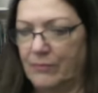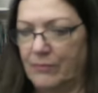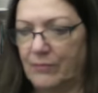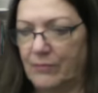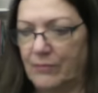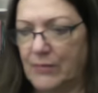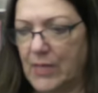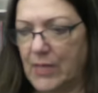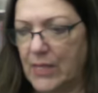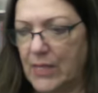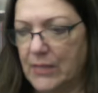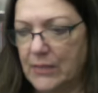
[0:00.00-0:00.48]

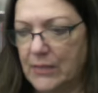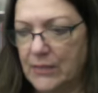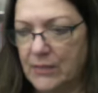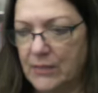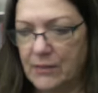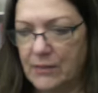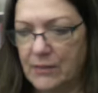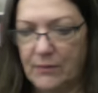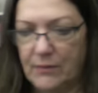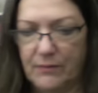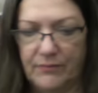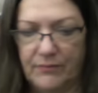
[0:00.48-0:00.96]

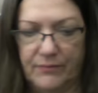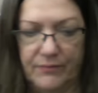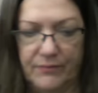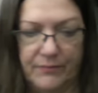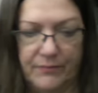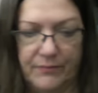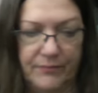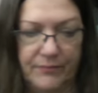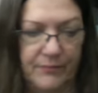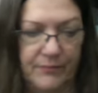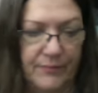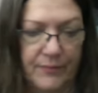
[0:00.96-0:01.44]

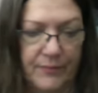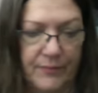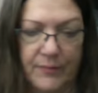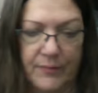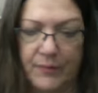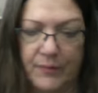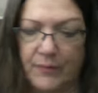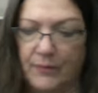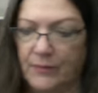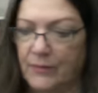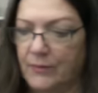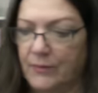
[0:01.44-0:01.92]
painting,
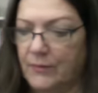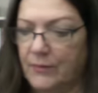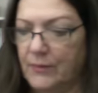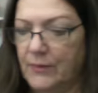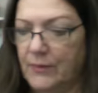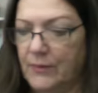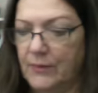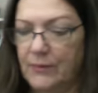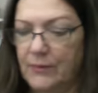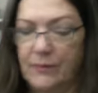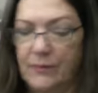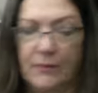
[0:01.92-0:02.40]

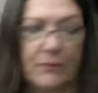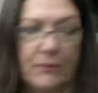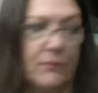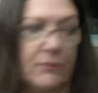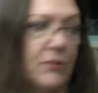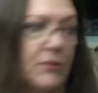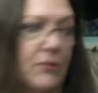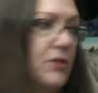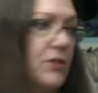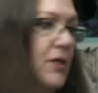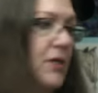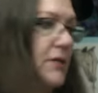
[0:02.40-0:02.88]

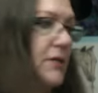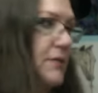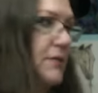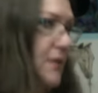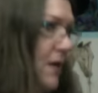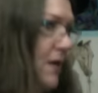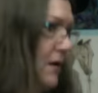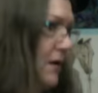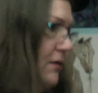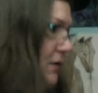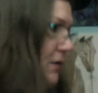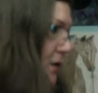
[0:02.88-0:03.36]
which has
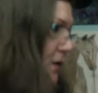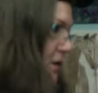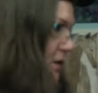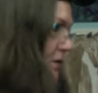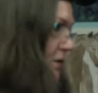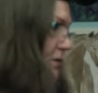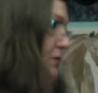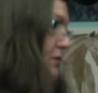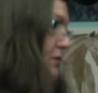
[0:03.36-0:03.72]
now gone